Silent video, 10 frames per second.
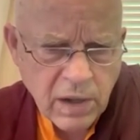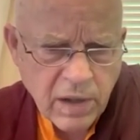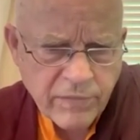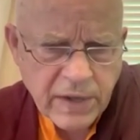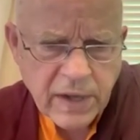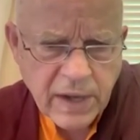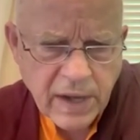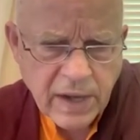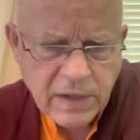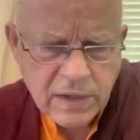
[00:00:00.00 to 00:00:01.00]
loving
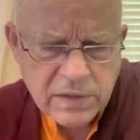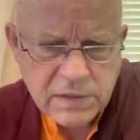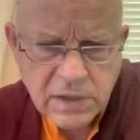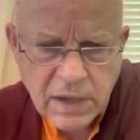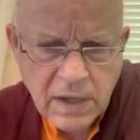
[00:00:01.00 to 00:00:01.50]
kindness,